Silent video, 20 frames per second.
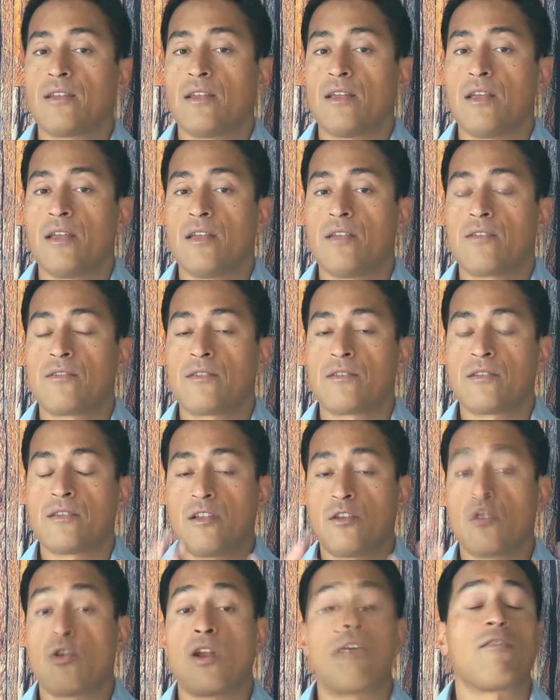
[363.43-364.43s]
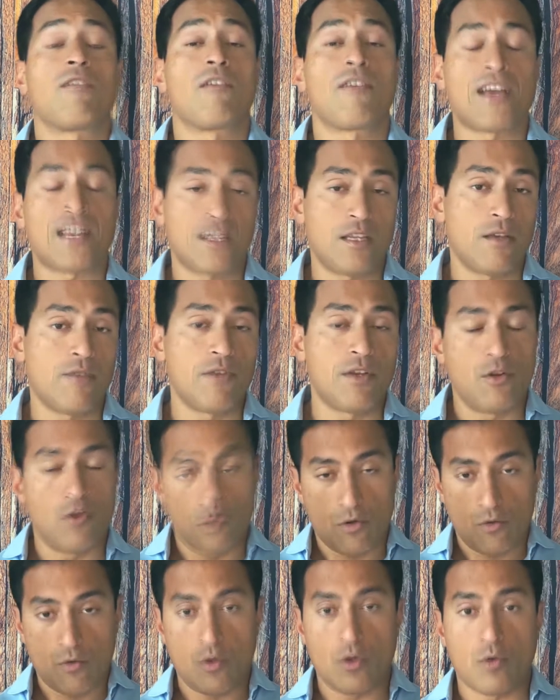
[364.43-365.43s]
is your level of activity or
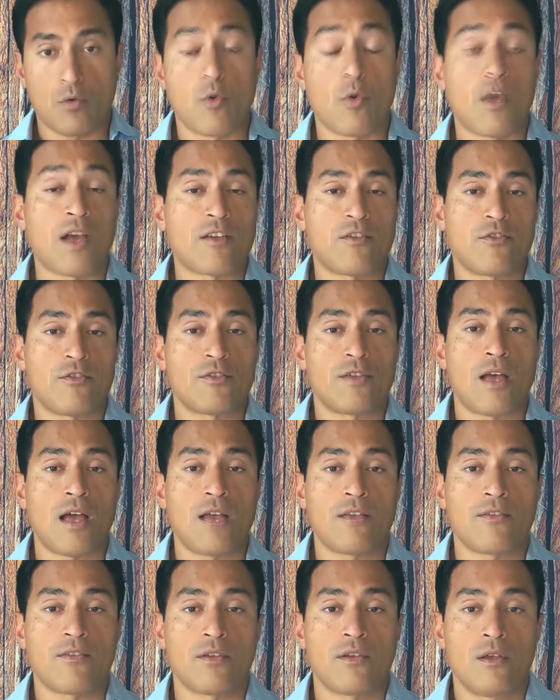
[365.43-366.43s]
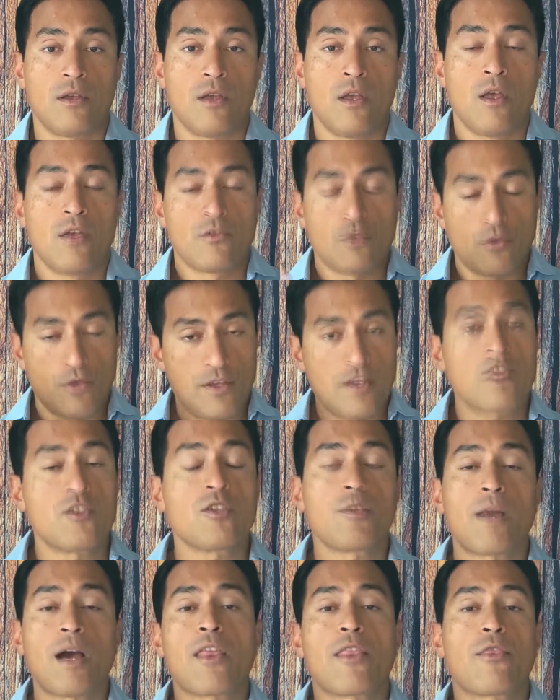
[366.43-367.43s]
quote unquote exercise. So these are
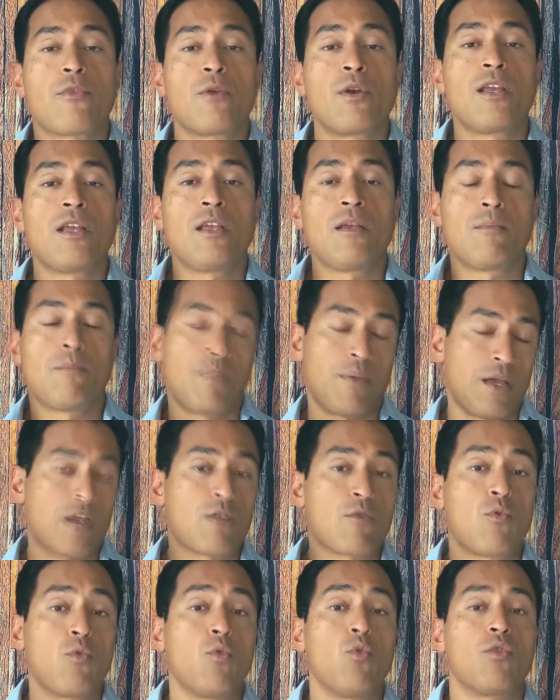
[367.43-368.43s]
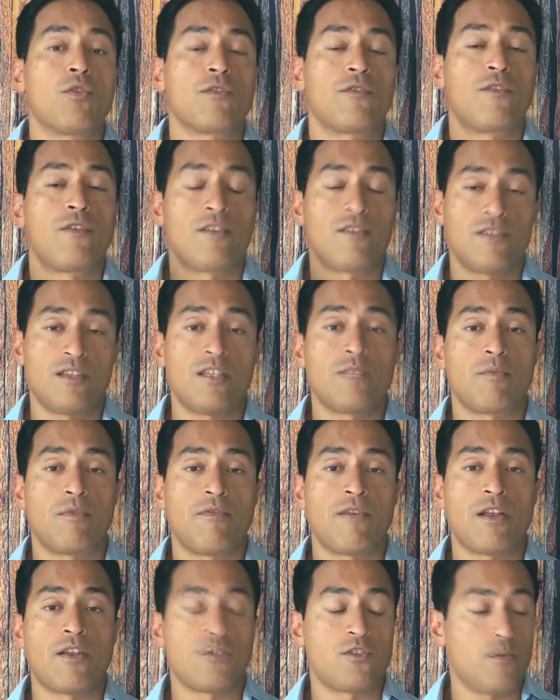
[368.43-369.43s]
my three big rules for disease
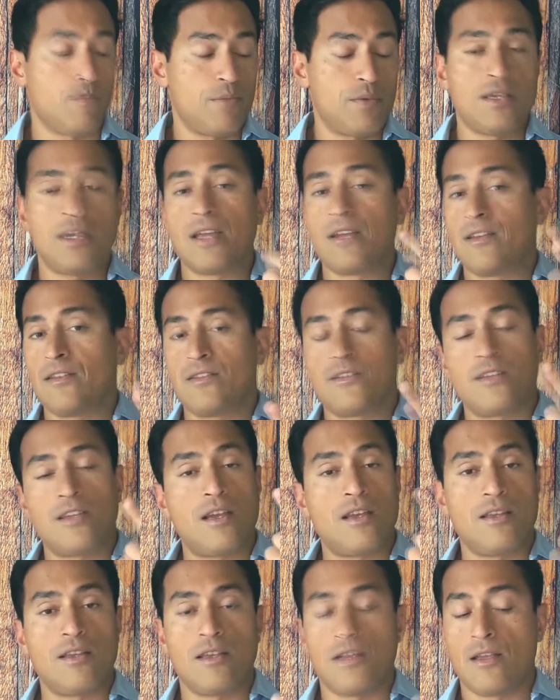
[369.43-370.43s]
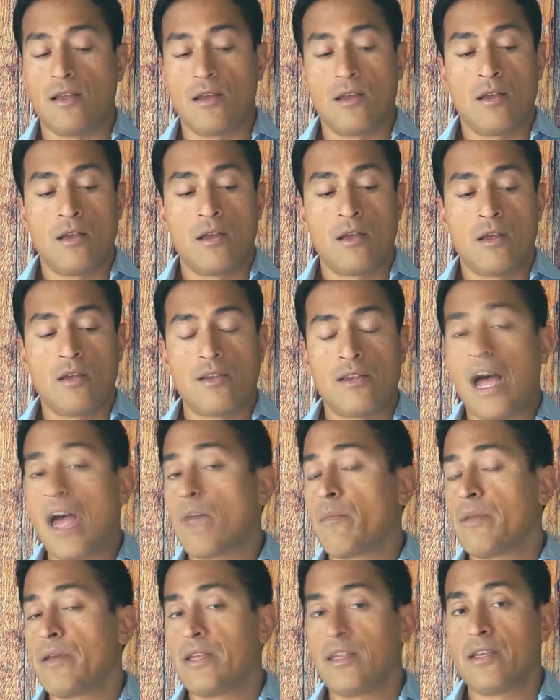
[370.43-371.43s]
prevention, PAD, CAD,
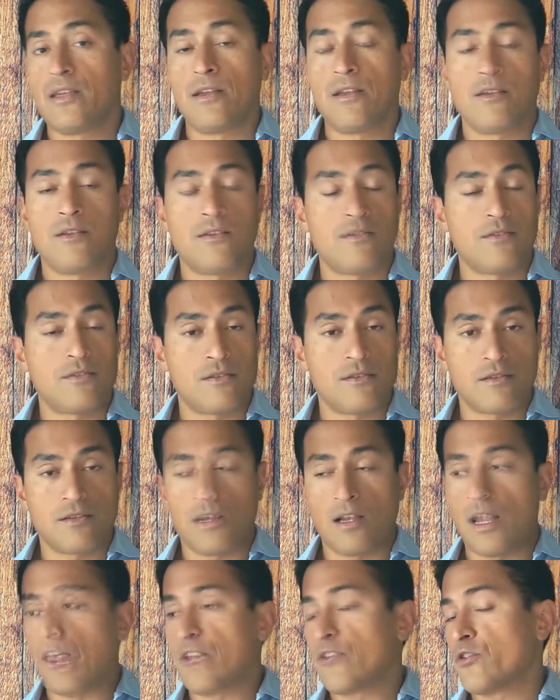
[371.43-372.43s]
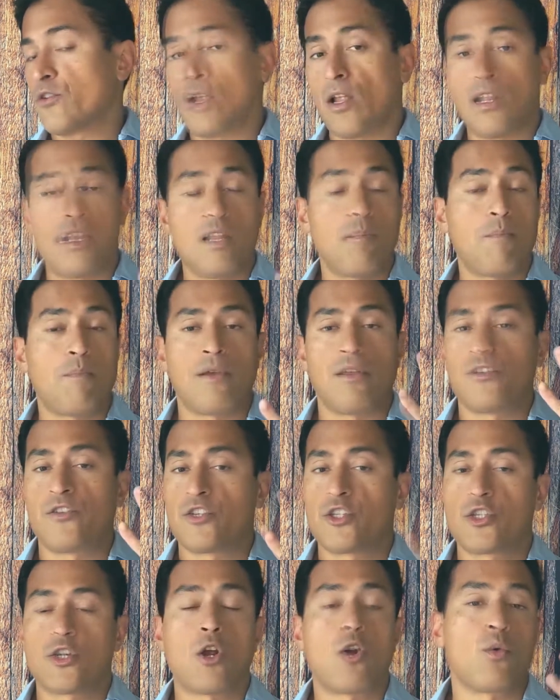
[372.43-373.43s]
diabetes, cholesterol, lipids,
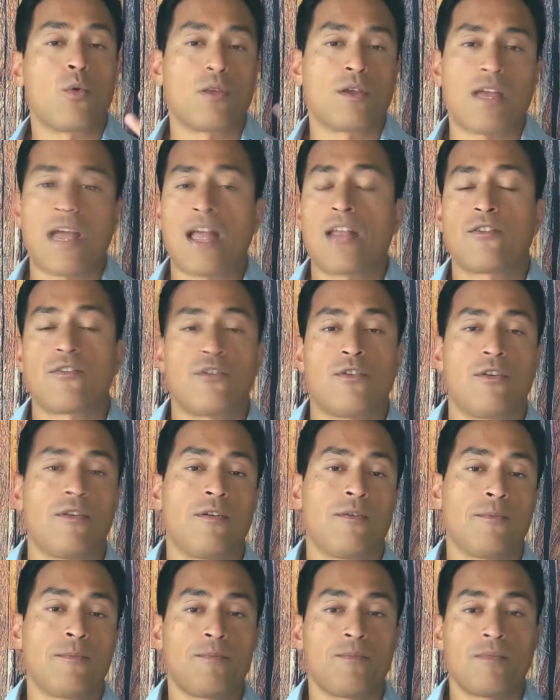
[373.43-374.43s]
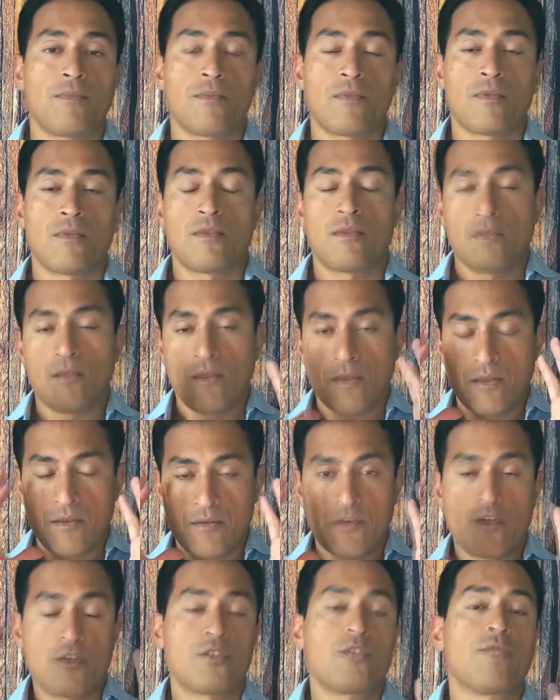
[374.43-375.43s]
stroke, cancer.
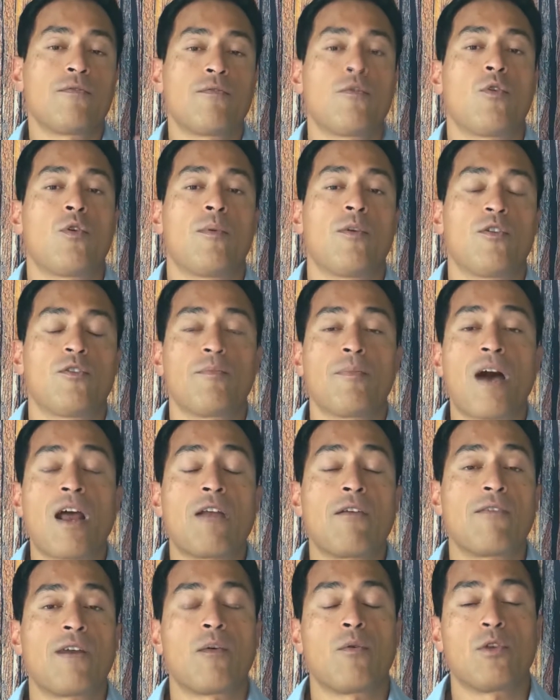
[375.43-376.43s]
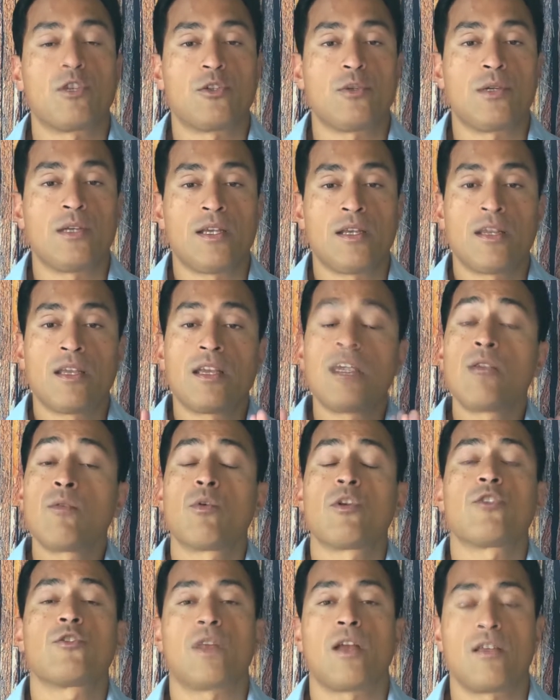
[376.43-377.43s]
First and foremost, modify what you eat. Eat
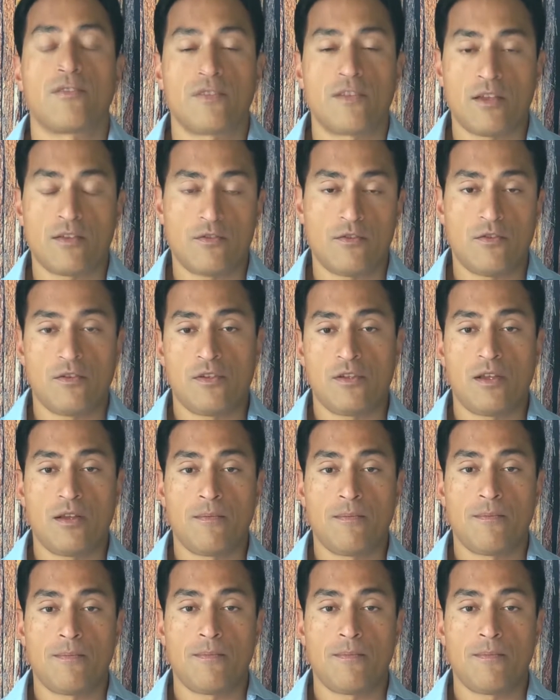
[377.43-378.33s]
what your ancestors did.